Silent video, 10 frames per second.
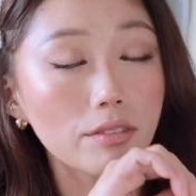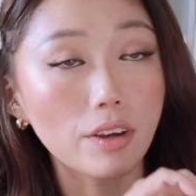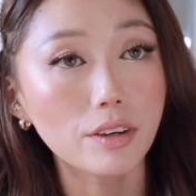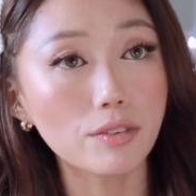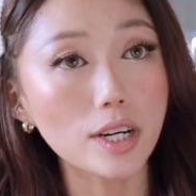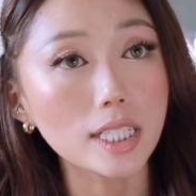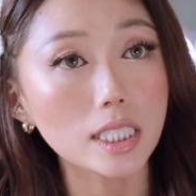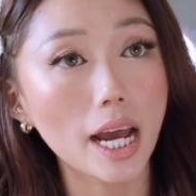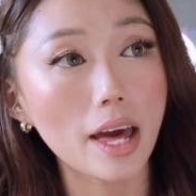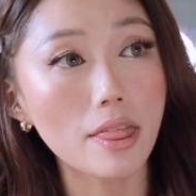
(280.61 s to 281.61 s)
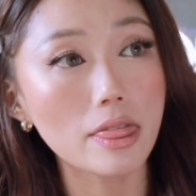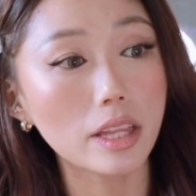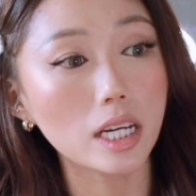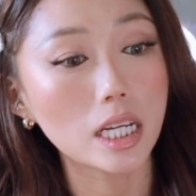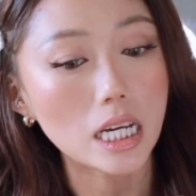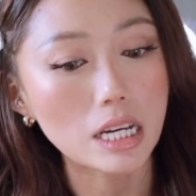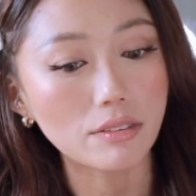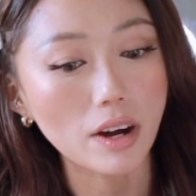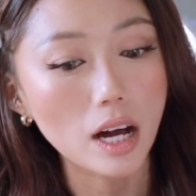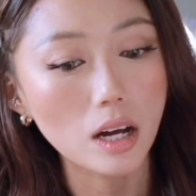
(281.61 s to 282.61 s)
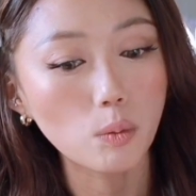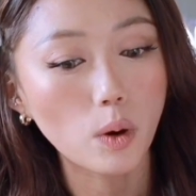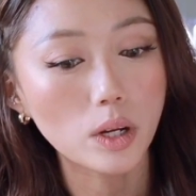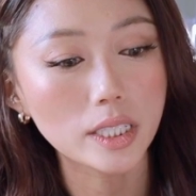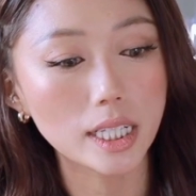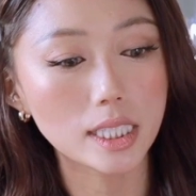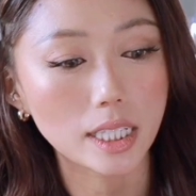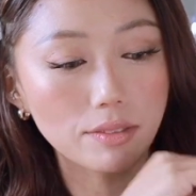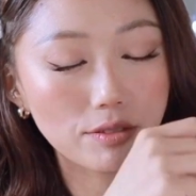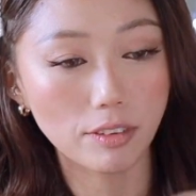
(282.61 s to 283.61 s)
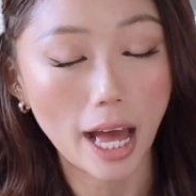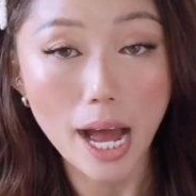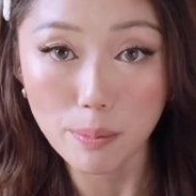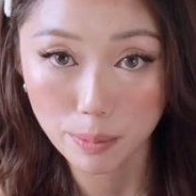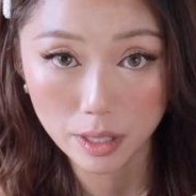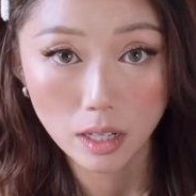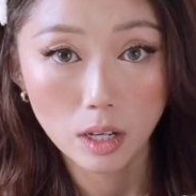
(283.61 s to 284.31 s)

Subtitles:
favorite and the Eva one is a flap,